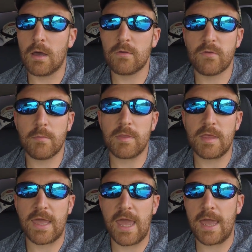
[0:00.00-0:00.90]
some of the
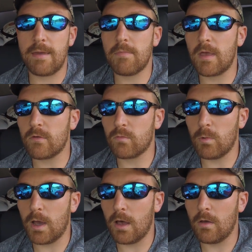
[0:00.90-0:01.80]
game as
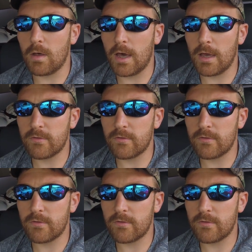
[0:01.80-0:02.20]
well.